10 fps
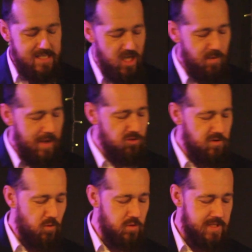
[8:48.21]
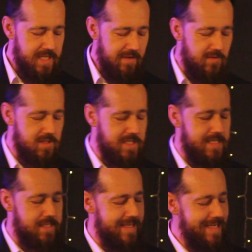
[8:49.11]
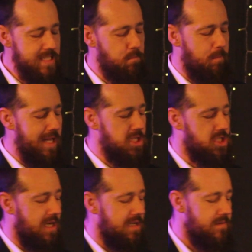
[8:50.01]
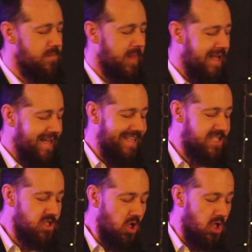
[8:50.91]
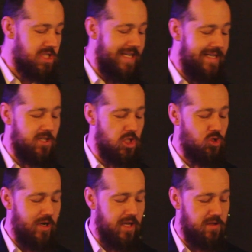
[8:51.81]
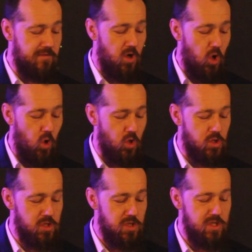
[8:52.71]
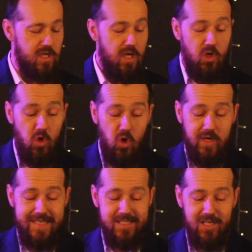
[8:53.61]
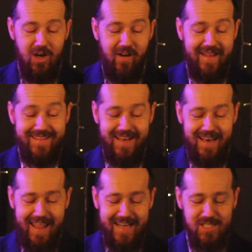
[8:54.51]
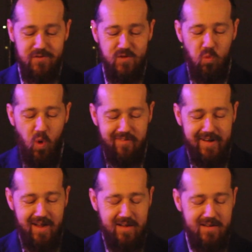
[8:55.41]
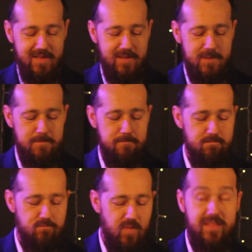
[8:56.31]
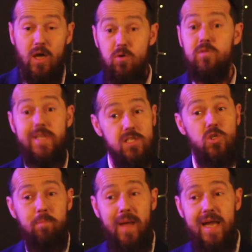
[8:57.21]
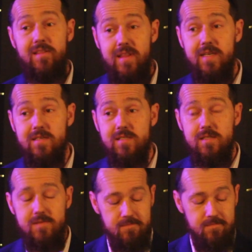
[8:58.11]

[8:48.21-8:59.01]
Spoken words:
Psalm 147 says that His pleasure is not in the strength of the horse, nor His delight in the legs of the warrior. Though these are not bad things.